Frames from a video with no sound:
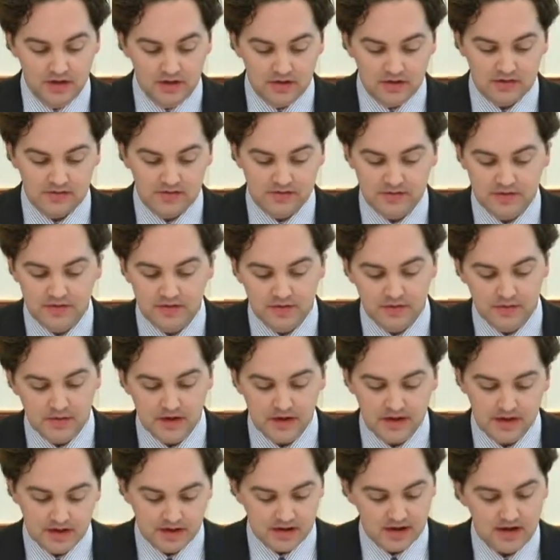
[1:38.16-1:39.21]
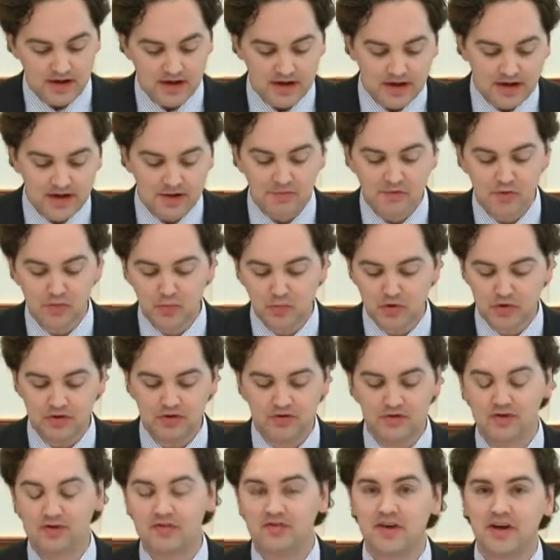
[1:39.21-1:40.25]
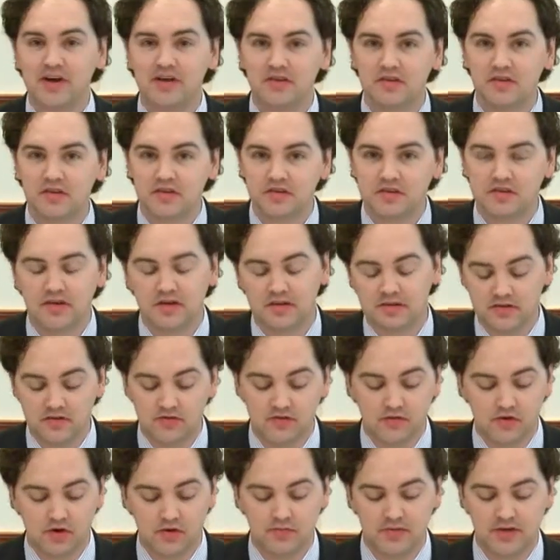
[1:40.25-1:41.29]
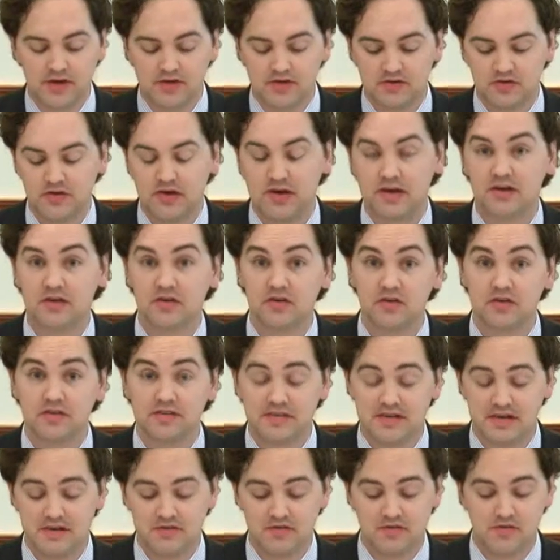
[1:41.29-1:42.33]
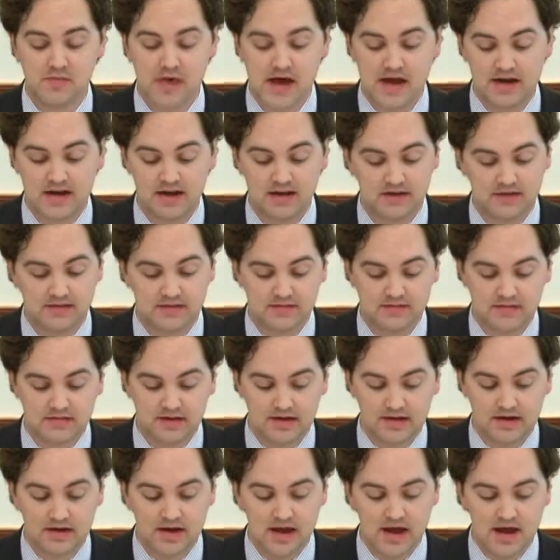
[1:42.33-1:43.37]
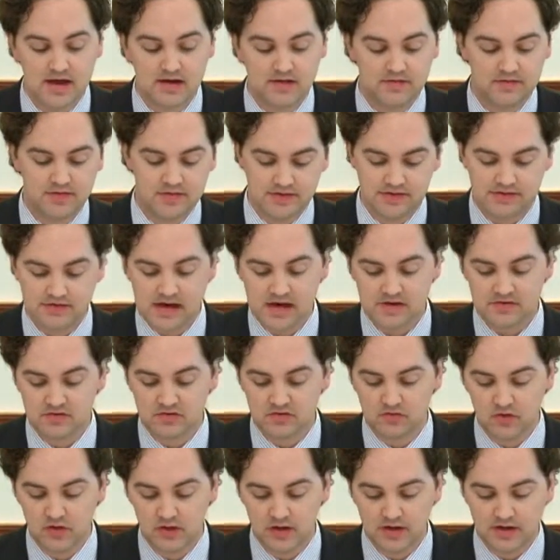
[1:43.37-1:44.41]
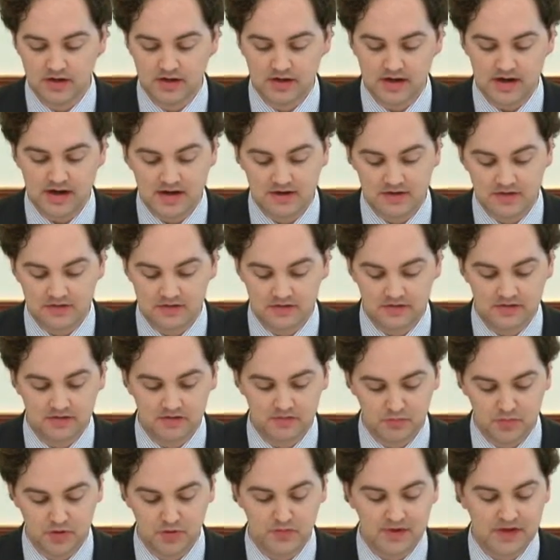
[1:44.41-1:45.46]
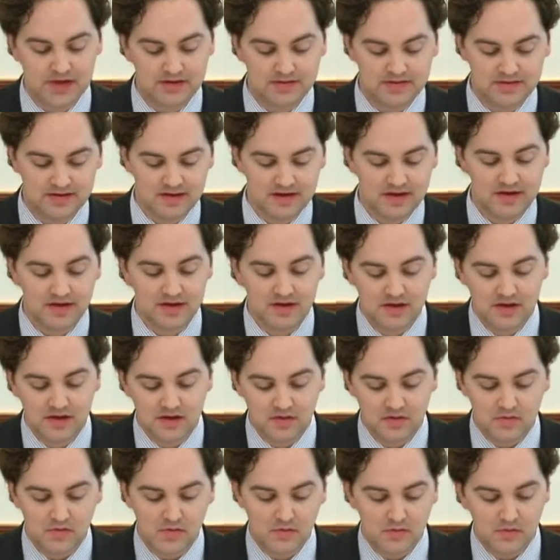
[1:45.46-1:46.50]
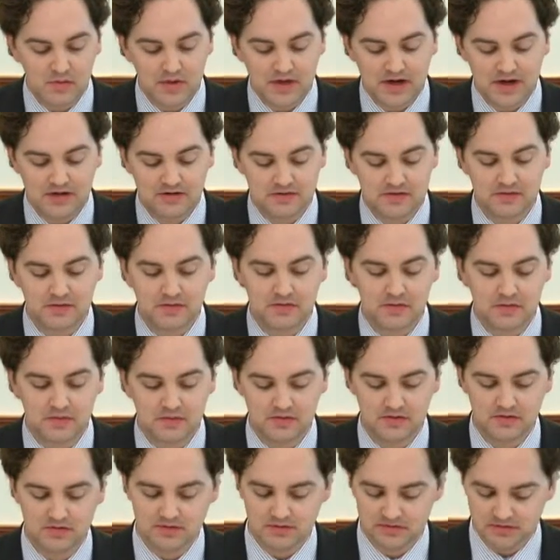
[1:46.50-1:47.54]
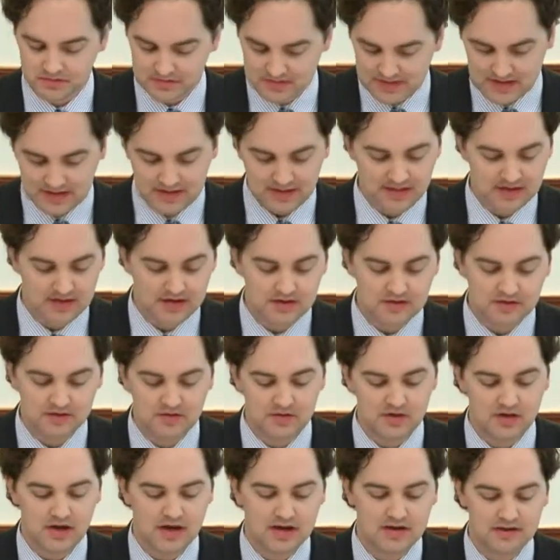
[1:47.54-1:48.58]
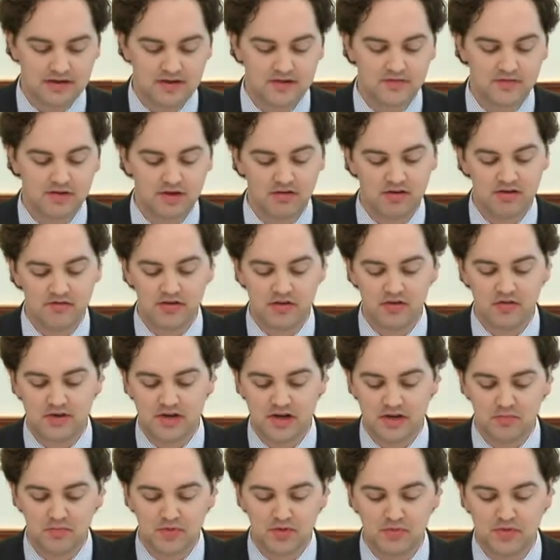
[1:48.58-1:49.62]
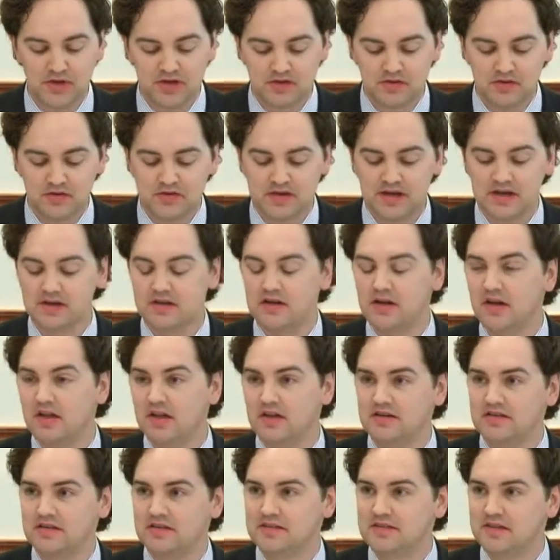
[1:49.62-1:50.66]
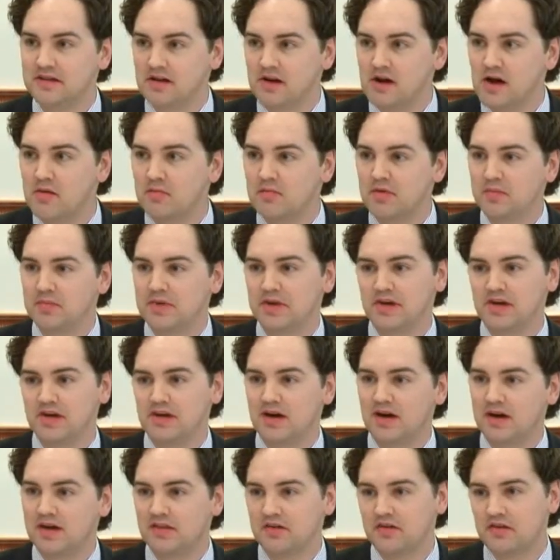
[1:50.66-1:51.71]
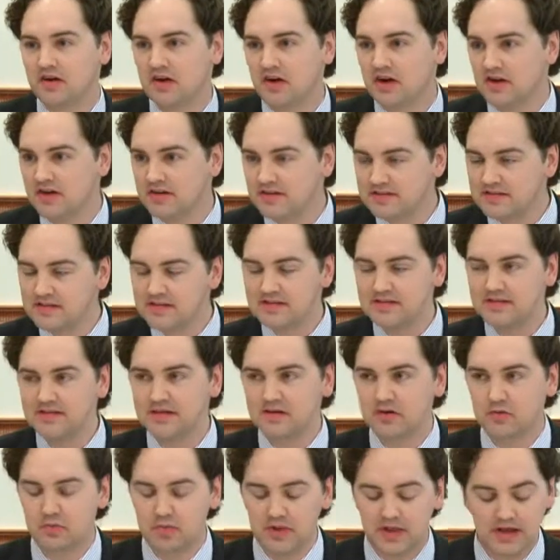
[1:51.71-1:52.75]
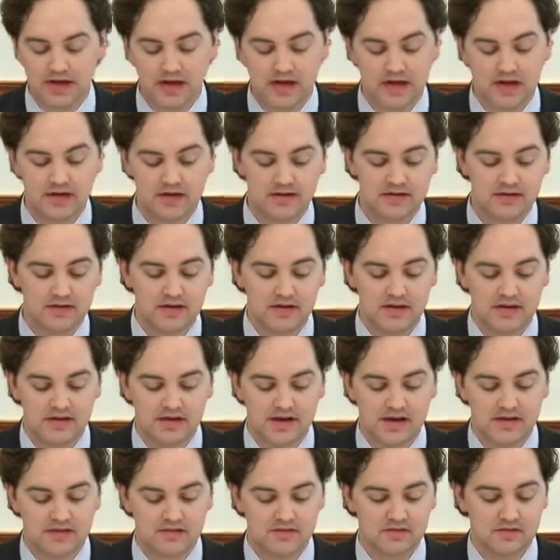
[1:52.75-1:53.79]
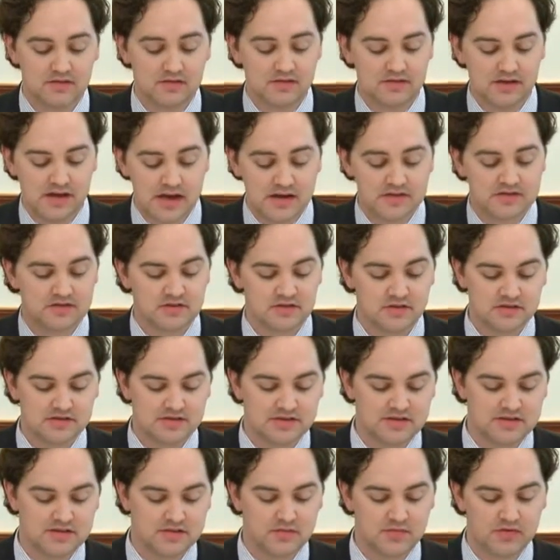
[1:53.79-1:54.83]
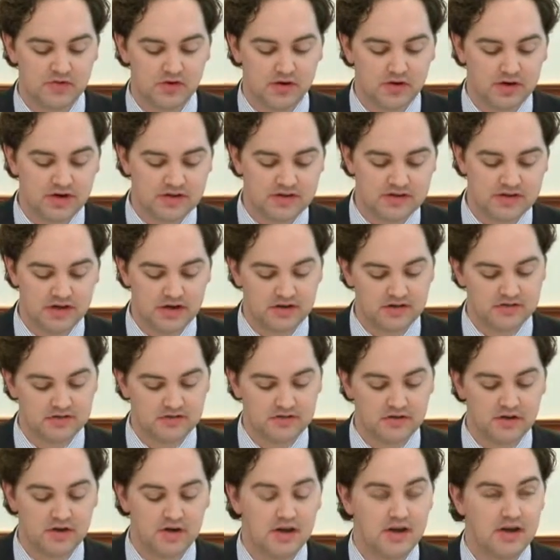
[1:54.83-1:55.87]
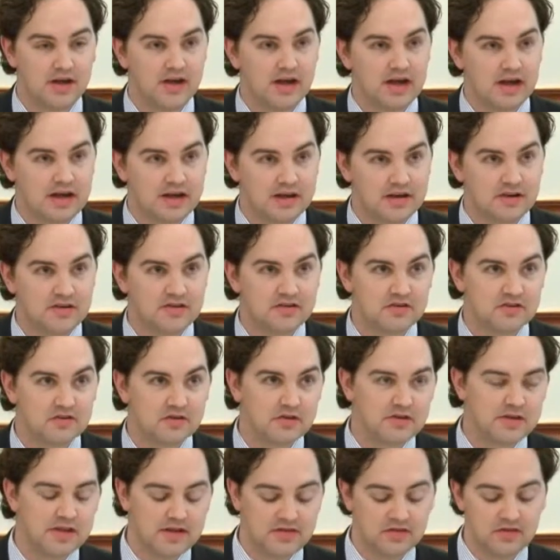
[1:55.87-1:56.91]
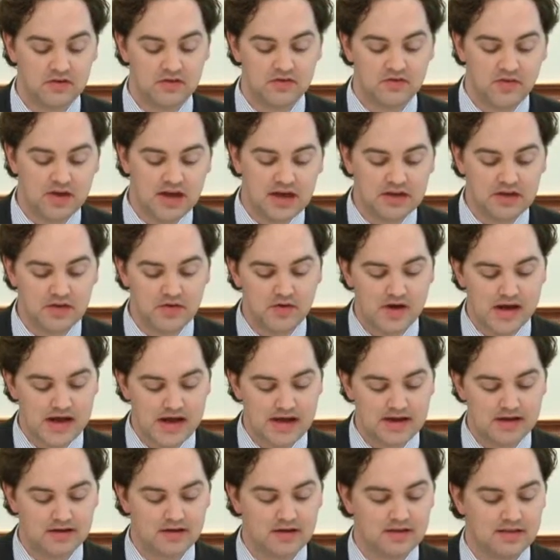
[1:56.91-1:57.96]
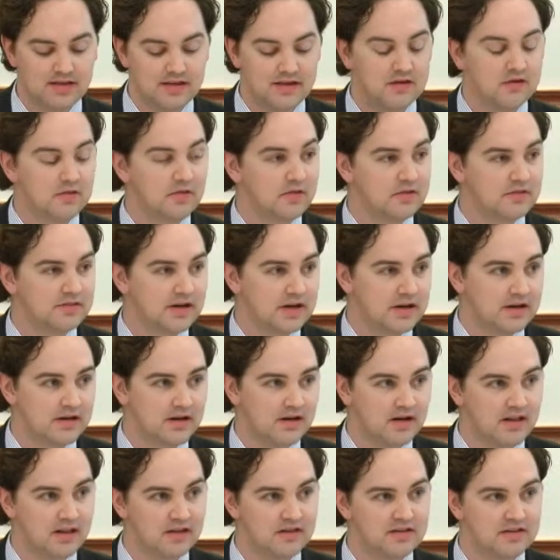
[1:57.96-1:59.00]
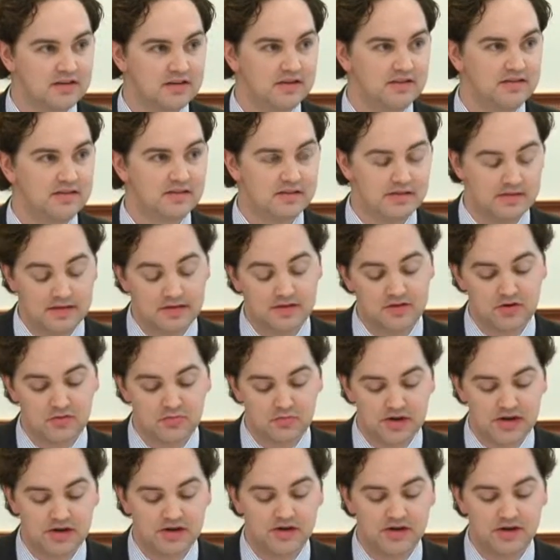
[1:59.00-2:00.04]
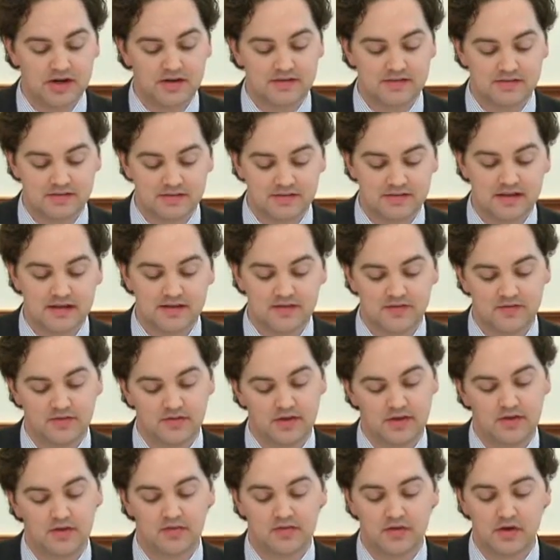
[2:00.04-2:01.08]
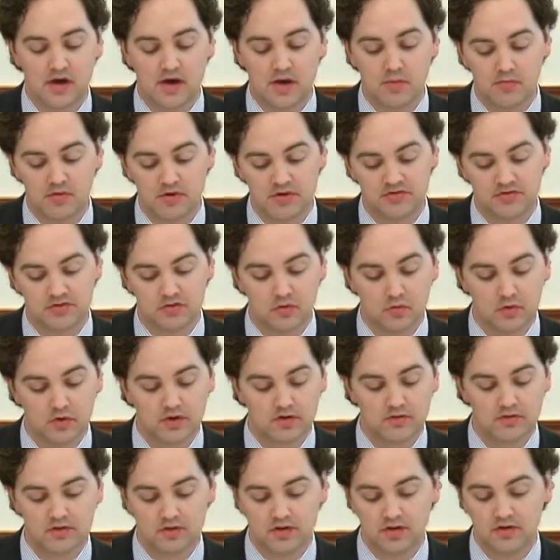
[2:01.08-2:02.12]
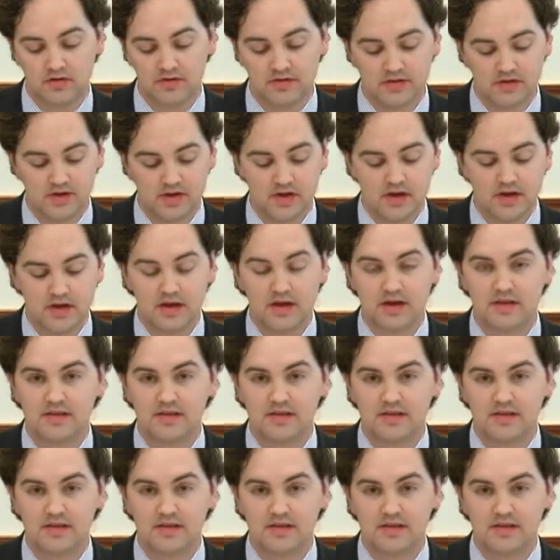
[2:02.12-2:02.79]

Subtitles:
So I'm a board-certified nurse and also formally trained in nursing informatics and have this national role at Kaiser Permanente. What I do daily is identify, review, and implement new technologies that complement either our existing or planned national systems architecture and ensure that there's value-added clinical technologies, that they're married successfully with operational workflows and